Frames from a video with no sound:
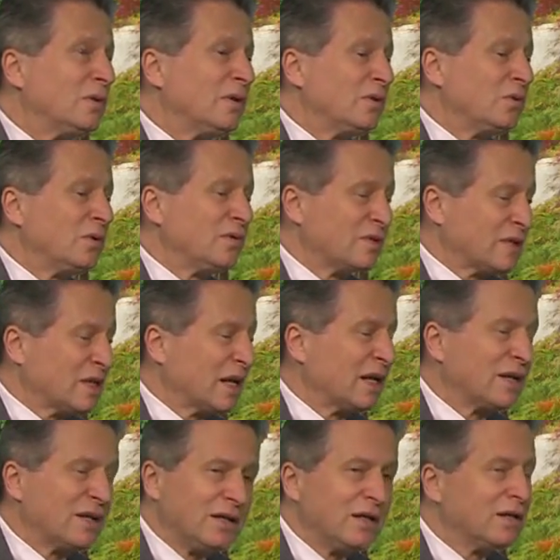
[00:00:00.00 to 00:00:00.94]
We've
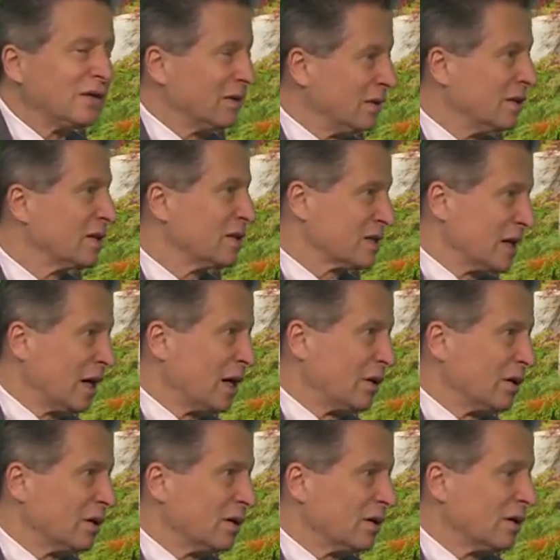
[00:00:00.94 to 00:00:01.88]
said it here in this
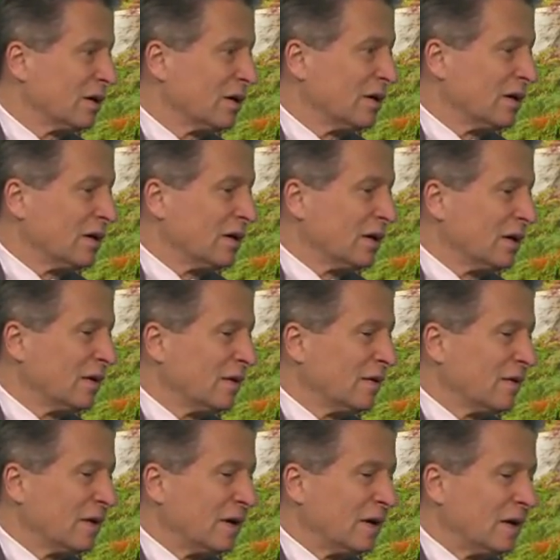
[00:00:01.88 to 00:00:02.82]
hour.
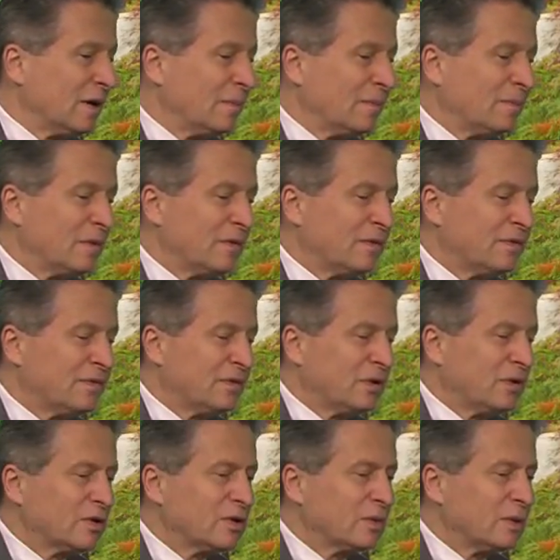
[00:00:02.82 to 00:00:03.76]
The
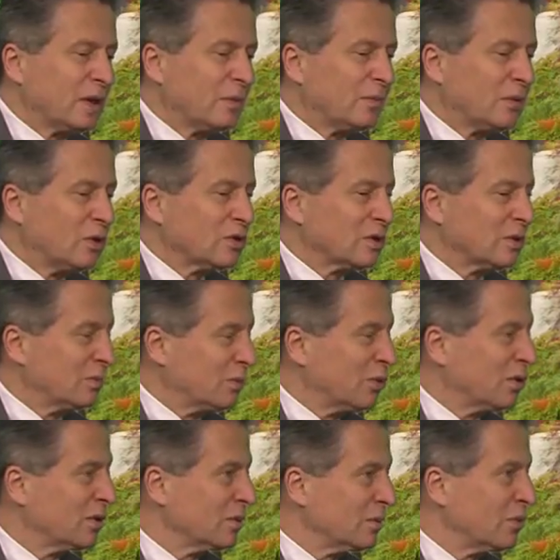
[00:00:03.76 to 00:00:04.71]
first and most
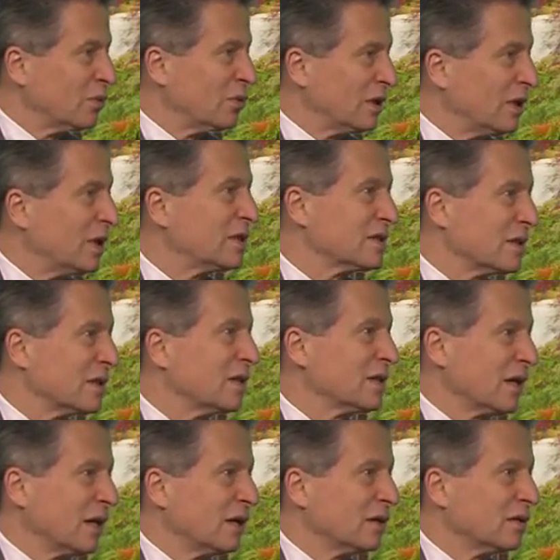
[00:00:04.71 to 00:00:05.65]
important point is the
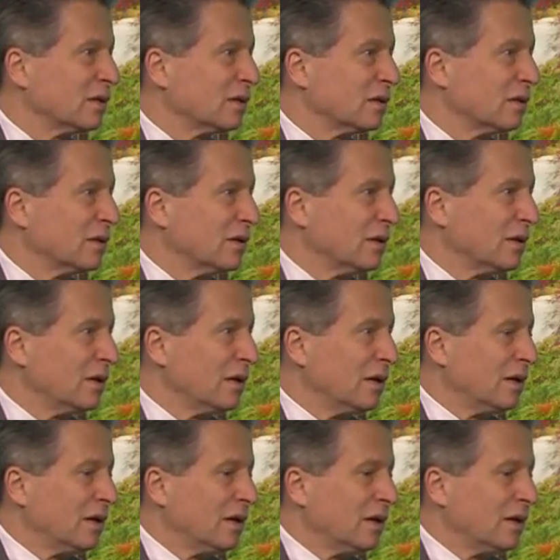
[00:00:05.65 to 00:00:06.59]
title,
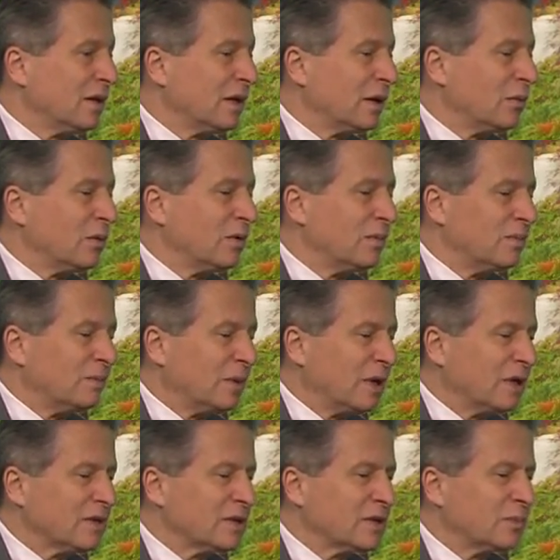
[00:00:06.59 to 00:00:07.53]
that we
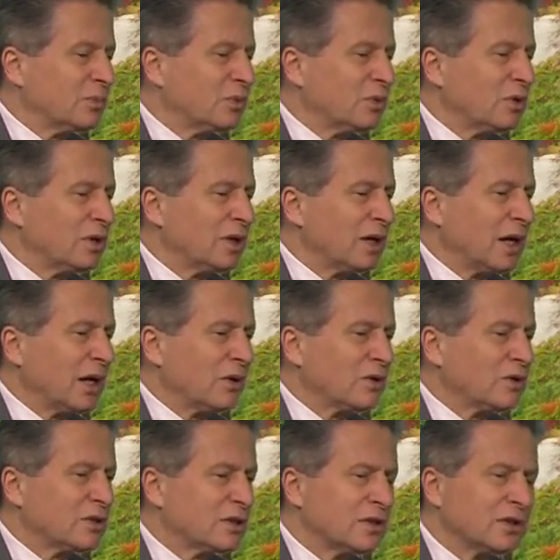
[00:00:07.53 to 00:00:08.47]
must put
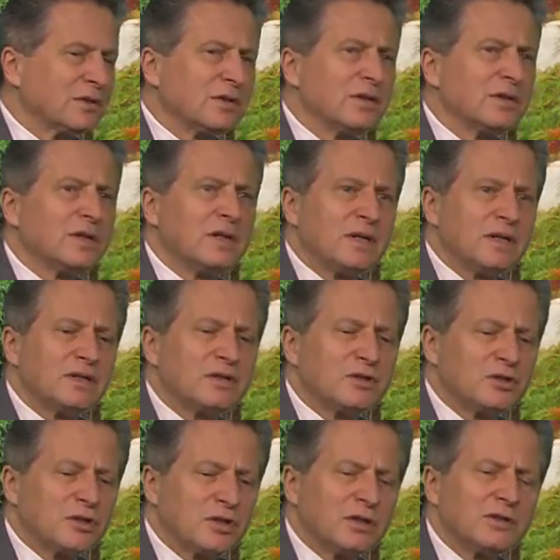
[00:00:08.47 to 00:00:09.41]
our
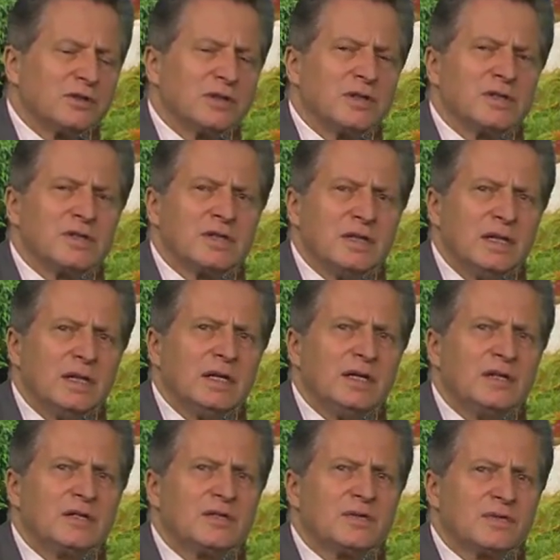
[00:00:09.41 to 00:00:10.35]
children's
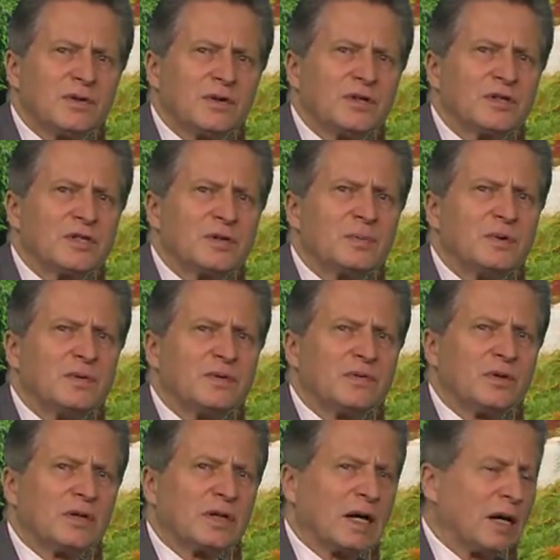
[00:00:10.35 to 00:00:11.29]
needs first
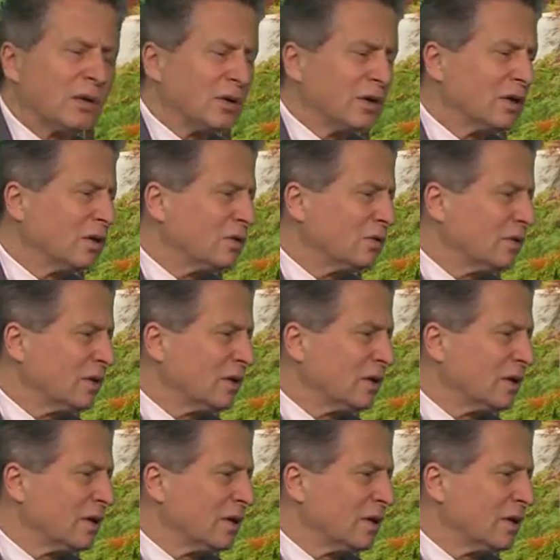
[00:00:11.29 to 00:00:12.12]
before our own.